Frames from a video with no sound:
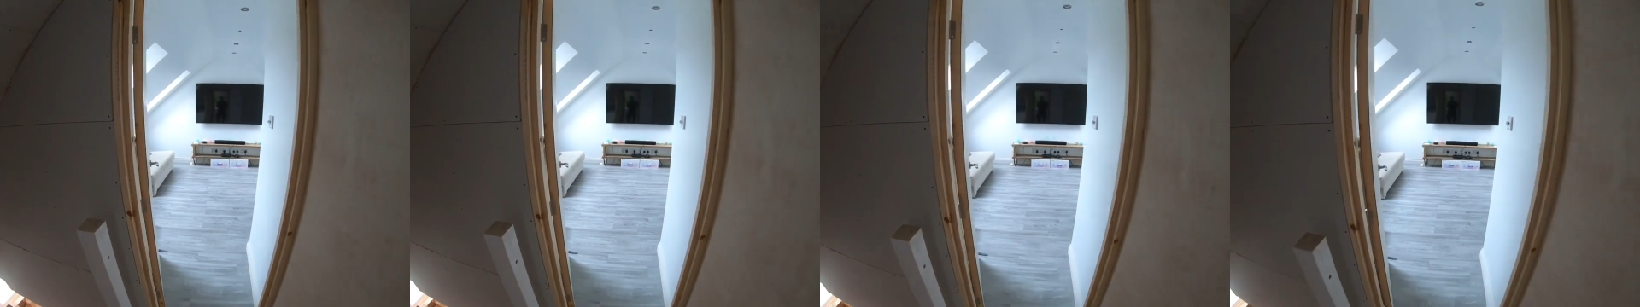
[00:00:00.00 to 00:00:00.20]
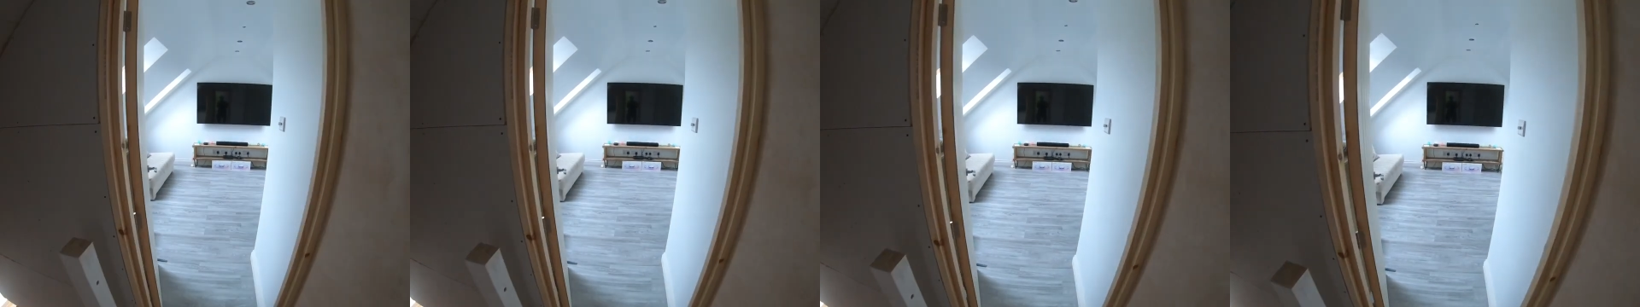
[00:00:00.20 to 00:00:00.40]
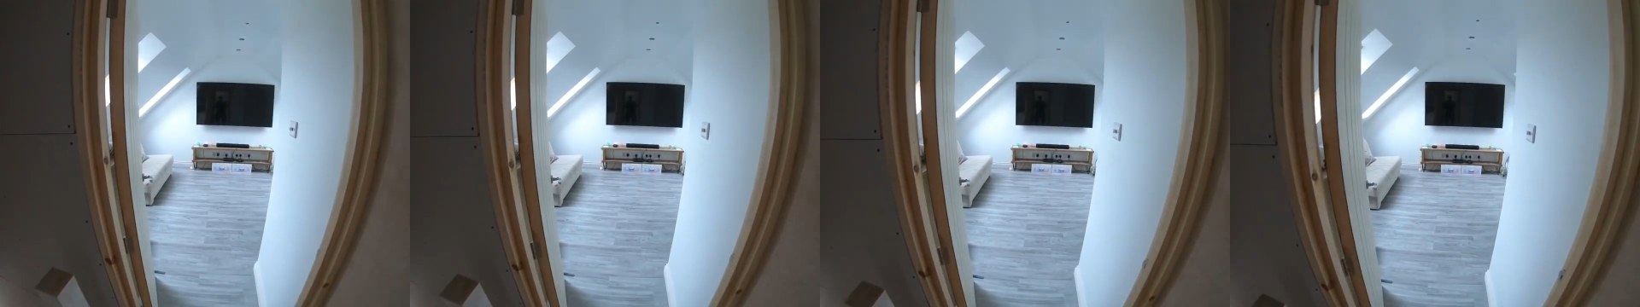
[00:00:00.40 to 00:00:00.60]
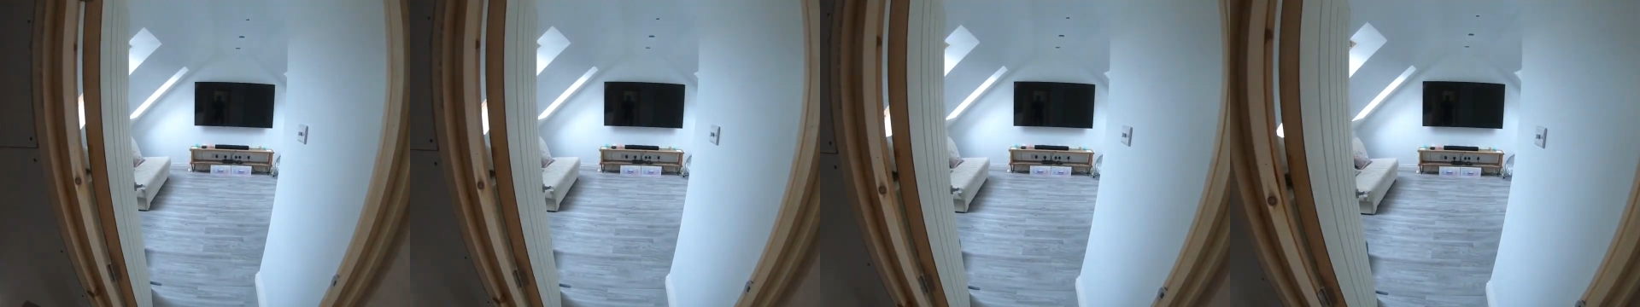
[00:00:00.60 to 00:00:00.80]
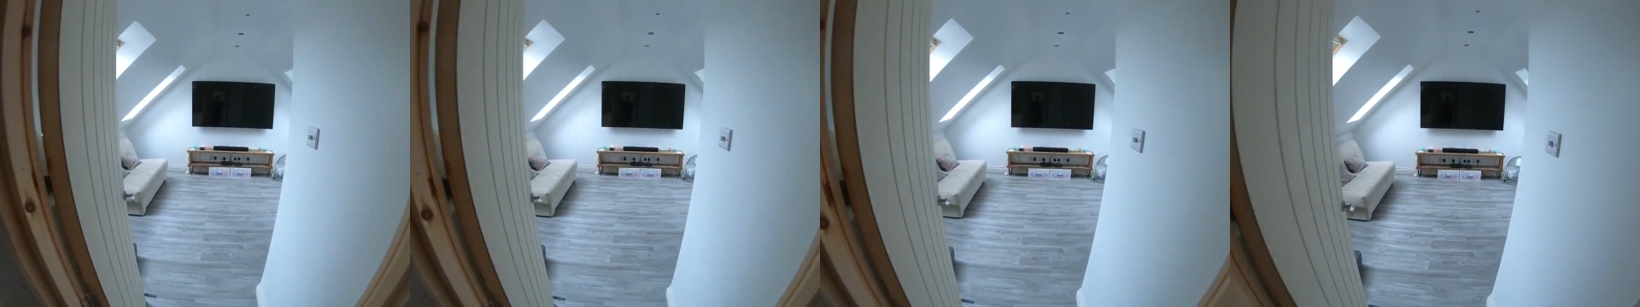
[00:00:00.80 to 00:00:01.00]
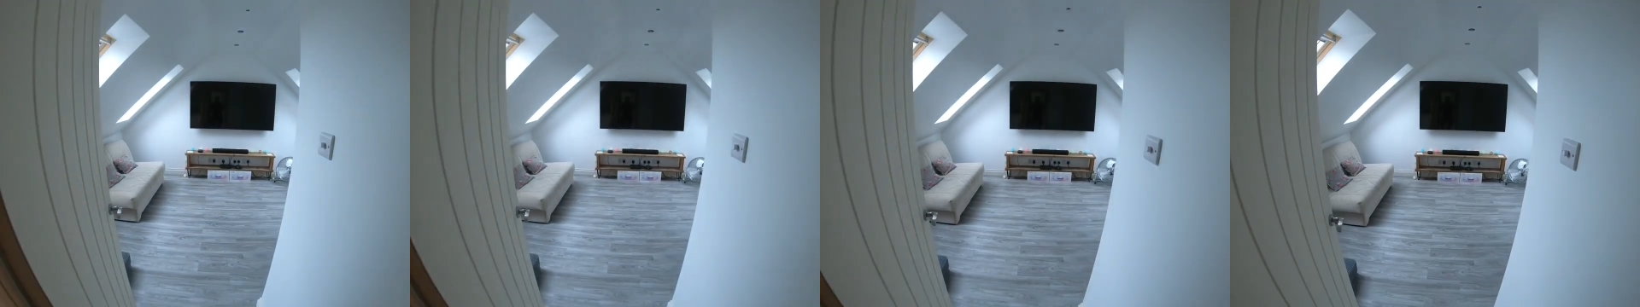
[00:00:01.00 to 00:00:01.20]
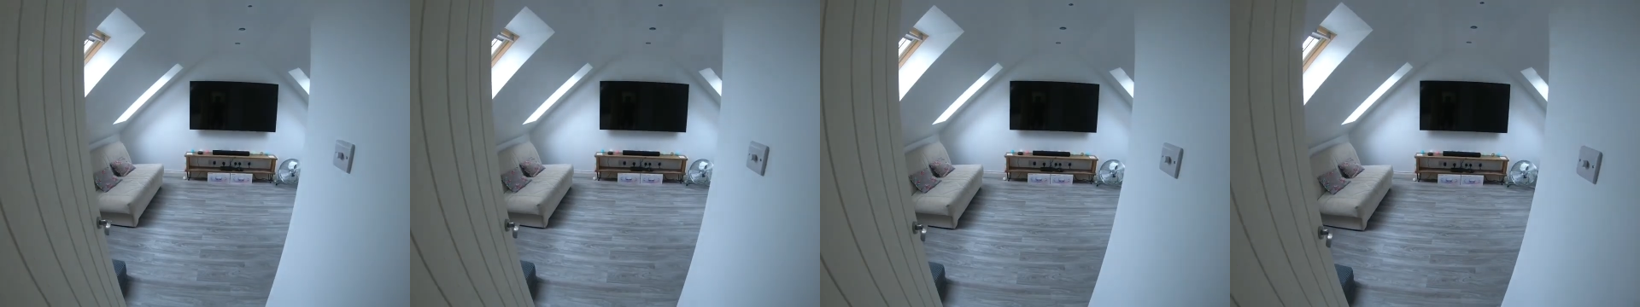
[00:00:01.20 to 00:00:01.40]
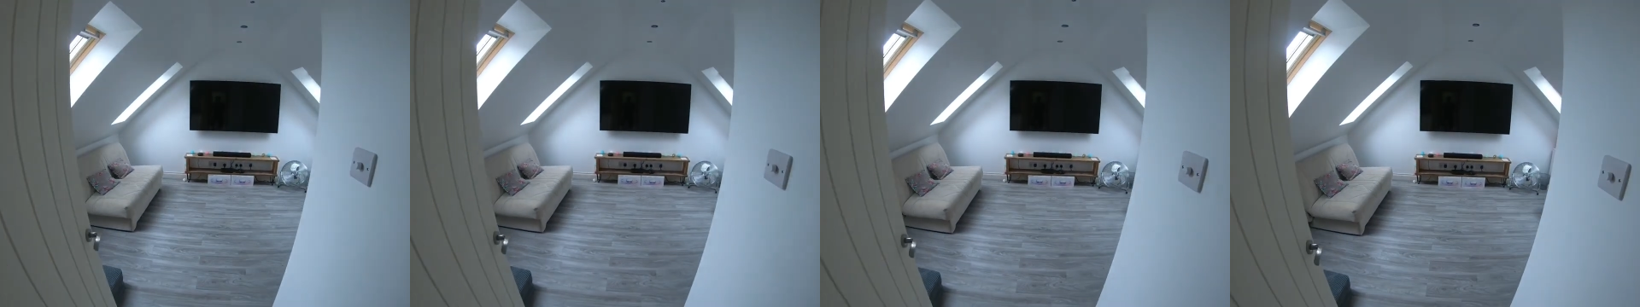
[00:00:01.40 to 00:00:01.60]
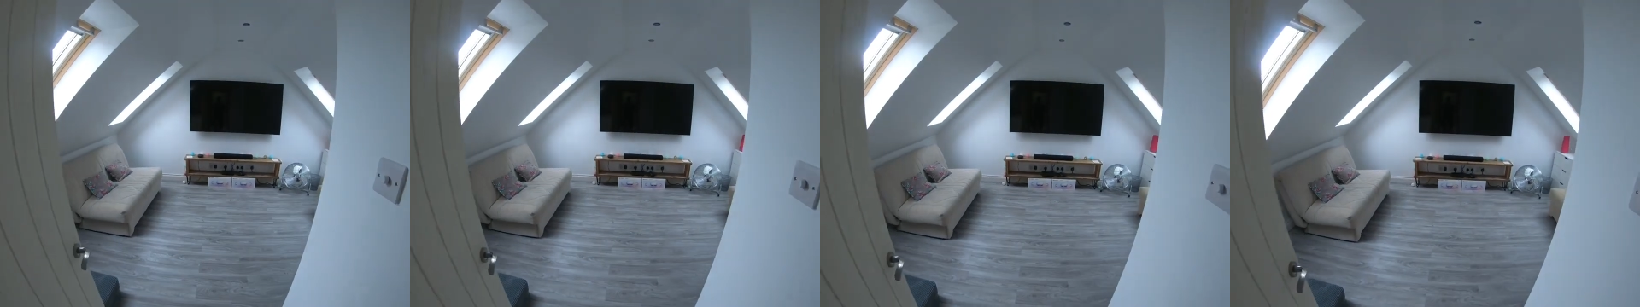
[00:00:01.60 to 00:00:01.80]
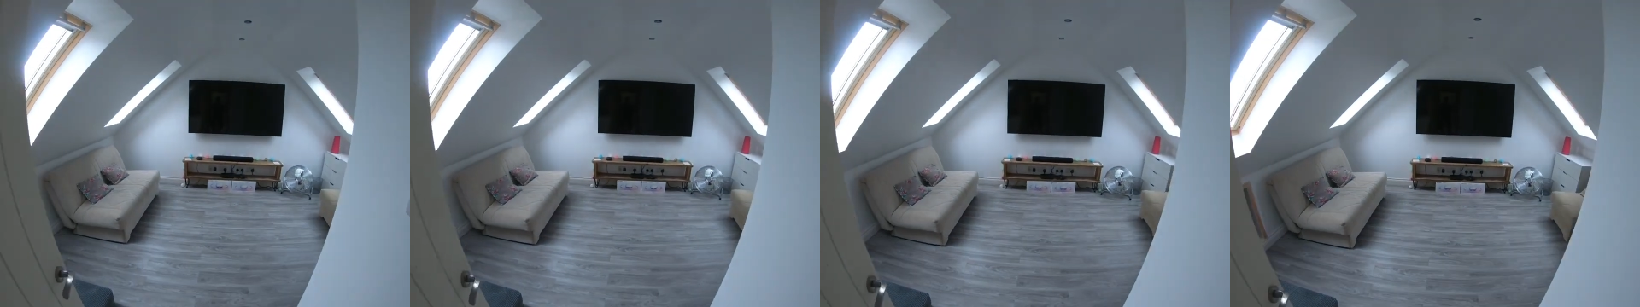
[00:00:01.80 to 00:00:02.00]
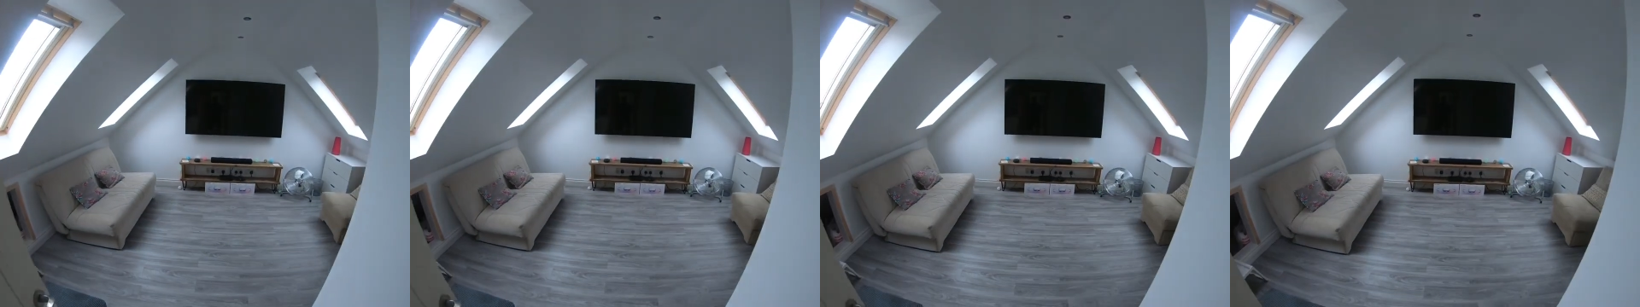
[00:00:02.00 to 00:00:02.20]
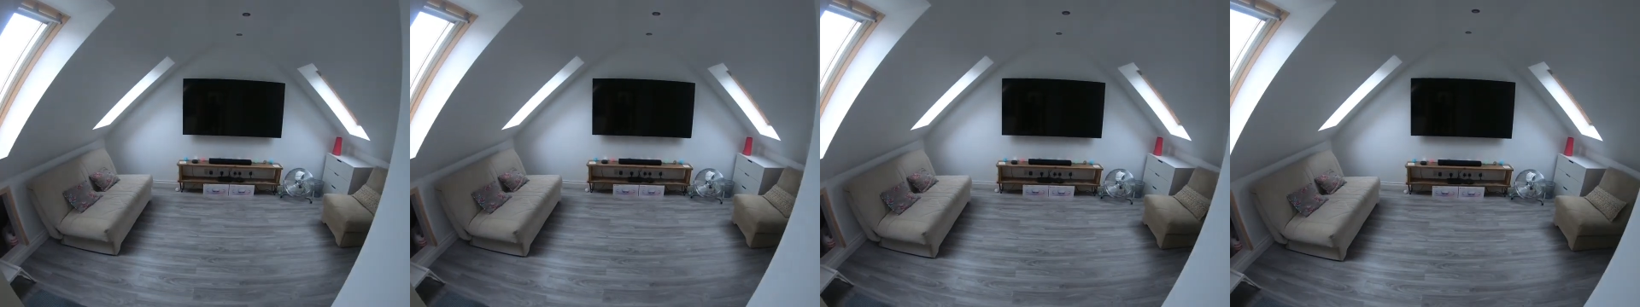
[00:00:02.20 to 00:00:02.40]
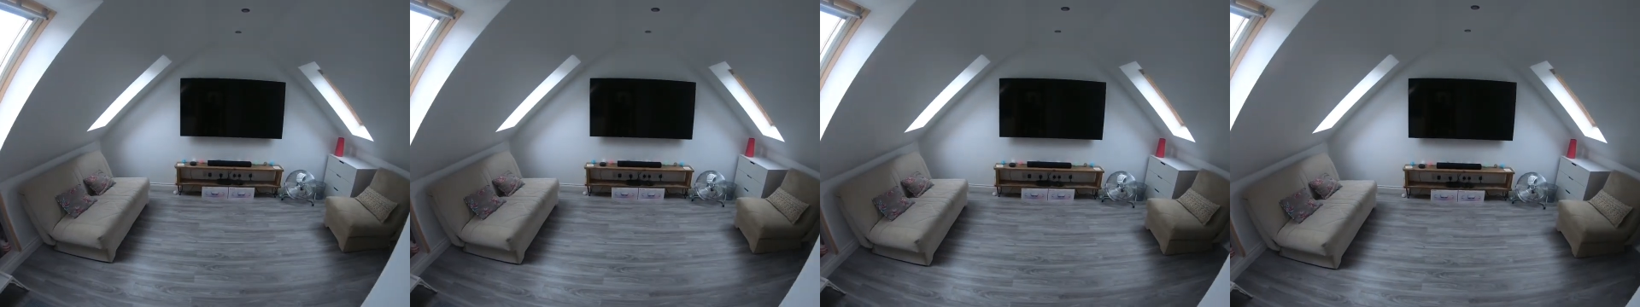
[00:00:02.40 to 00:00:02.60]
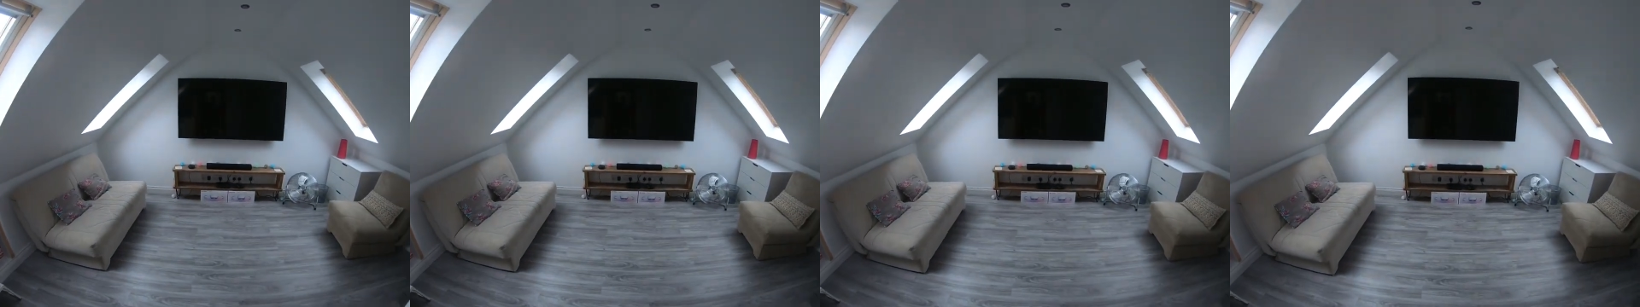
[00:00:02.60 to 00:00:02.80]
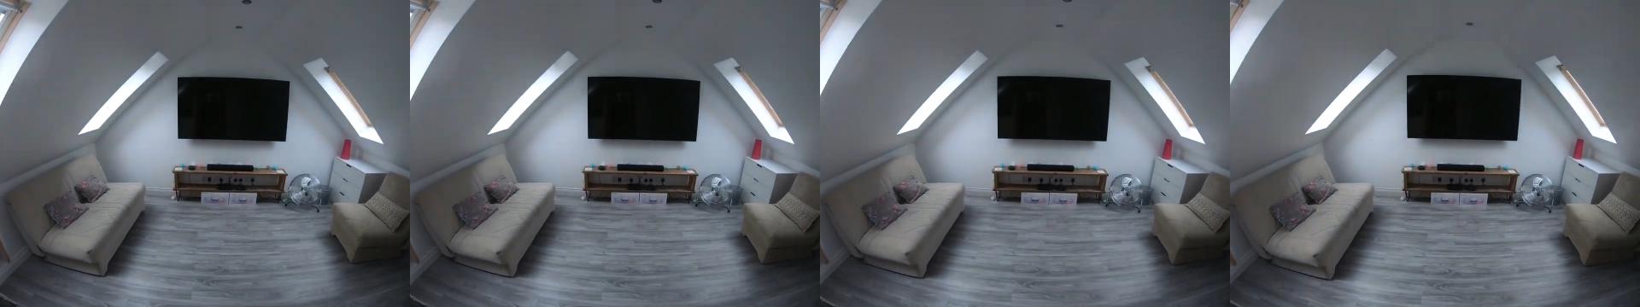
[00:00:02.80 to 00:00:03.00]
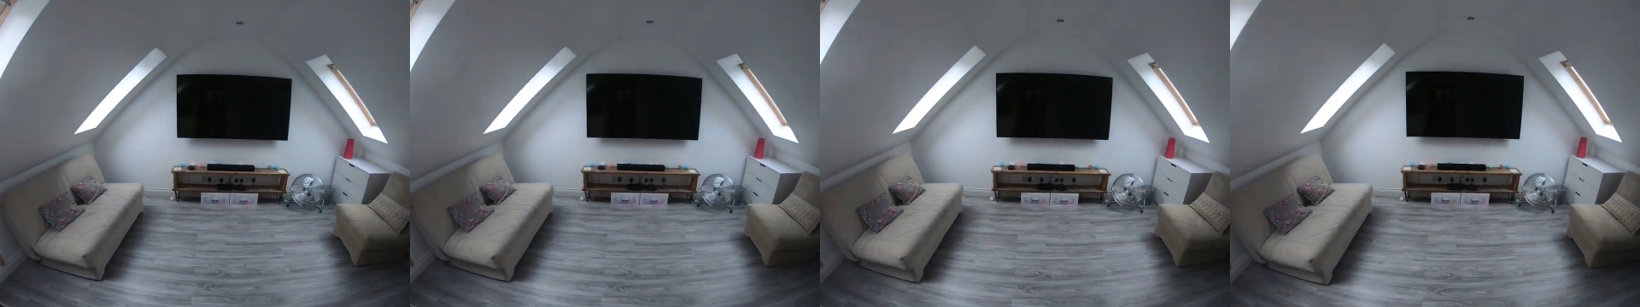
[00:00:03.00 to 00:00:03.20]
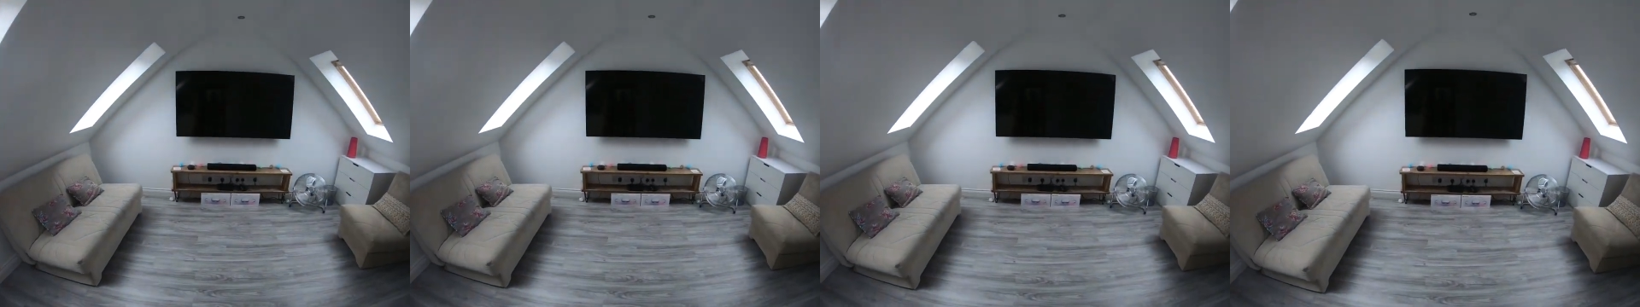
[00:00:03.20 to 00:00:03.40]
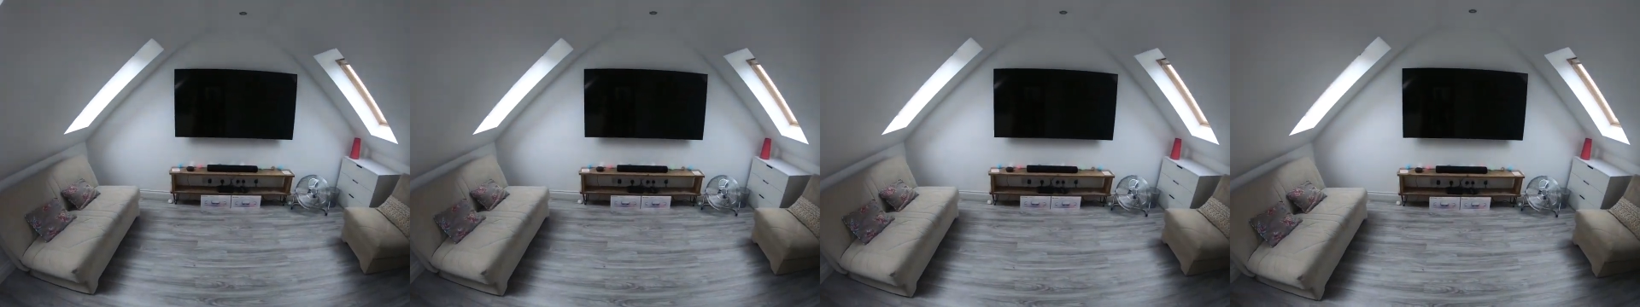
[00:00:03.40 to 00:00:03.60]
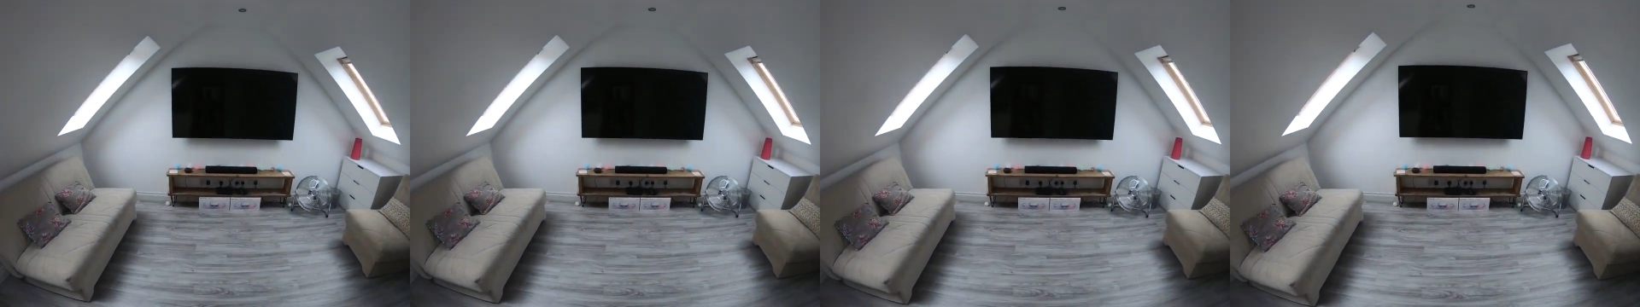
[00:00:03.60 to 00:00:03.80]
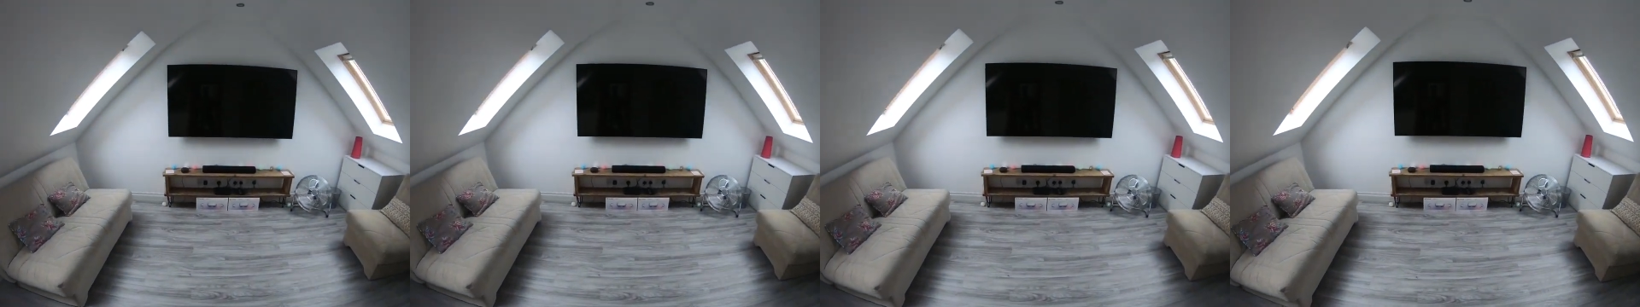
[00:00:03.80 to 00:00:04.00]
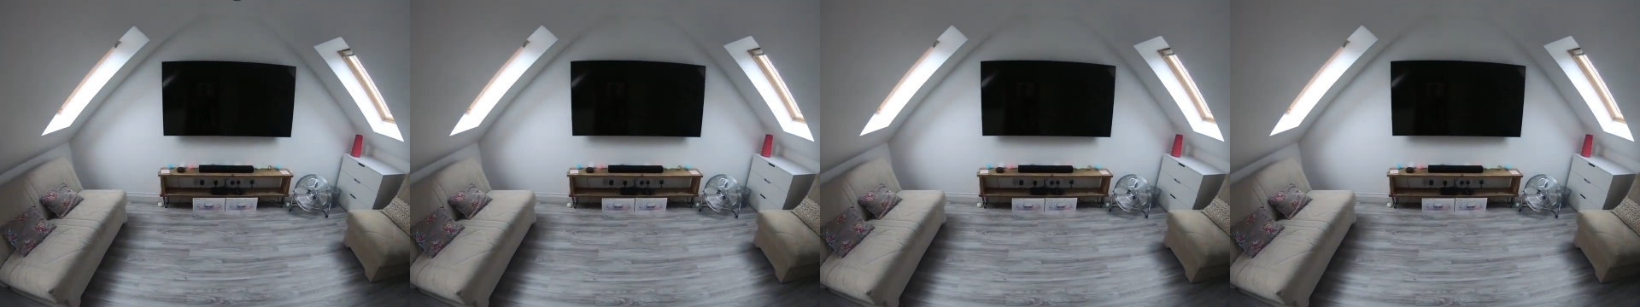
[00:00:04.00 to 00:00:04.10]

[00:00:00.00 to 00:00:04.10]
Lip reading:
Nobody's mouth can be seen.